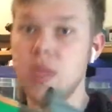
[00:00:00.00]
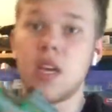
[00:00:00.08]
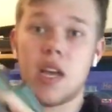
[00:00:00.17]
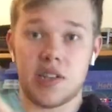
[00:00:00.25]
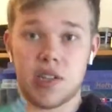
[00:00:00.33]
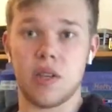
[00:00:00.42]

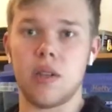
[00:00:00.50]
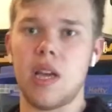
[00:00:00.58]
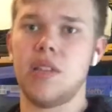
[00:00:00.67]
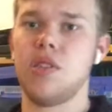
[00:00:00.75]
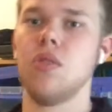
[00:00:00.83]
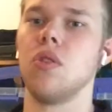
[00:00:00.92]
It's
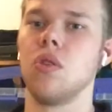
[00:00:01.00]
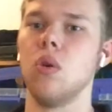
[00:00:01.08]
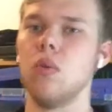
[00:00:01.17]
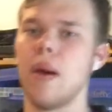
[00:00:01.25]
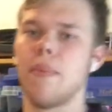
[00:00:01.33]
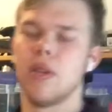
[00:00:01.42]
still a
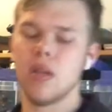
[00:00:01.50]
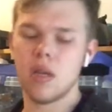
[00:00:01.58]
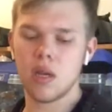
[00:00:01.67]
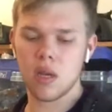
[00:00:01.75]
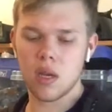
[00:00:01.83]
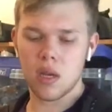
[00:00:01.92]
cool weapon,
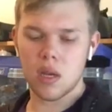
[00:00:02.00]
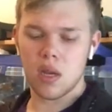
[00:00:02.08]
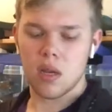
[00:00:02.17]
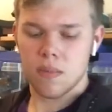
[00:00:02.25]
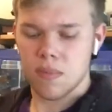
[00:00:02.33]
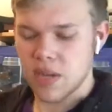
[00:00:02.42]

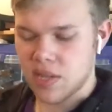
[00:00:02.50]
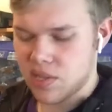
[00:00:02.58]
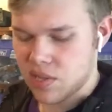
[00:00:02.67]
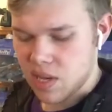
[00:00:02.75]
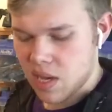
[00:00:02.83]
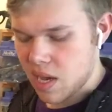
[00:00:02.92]

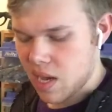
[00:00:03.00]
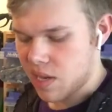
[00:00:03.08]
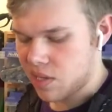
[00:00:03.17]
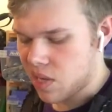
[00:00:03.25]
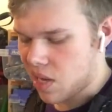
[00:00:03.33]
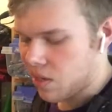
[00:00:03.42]
but
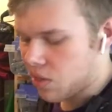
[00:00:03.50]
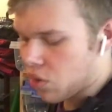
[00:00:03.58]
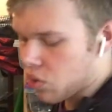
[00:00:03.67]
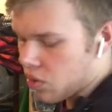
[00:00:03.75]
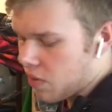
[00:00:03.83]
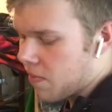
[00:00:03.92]
it's not
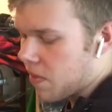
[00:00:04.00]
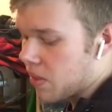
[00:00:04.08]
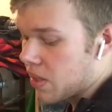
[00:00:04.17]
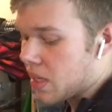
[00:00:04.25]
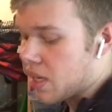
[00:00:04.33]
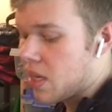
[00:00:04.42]
totally
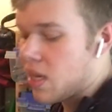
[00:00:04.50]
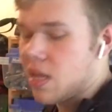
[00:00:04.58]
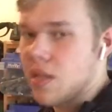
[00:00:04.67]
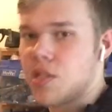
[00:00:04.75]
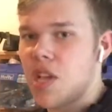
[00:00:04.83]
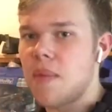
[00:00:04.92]
filled in.
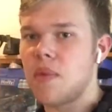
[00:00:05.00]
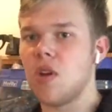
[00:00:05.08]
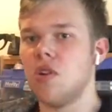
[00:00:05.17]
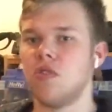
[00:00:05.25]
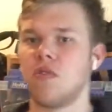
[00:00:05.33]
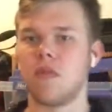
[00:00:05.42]
The same
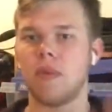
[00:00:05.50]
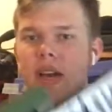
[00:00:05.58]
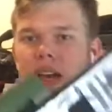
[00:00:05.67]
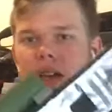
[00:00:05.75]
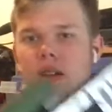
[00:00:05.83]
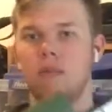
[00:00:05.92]
goes for
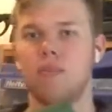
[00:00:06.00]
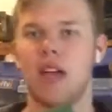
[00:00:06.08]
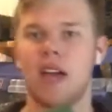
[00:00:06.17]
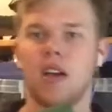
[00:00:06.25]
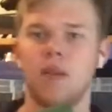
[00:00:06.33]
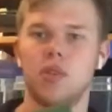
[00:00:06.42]
my
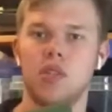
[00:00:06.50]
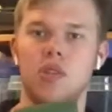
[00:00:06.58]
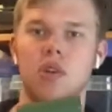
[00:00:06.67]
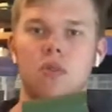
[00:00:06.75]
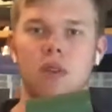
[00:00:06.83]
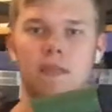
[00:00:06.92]
Black Ops
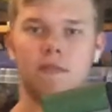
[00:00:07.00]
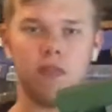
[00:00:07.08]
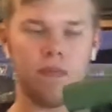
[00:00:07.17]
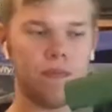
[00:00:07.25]
assault rifle.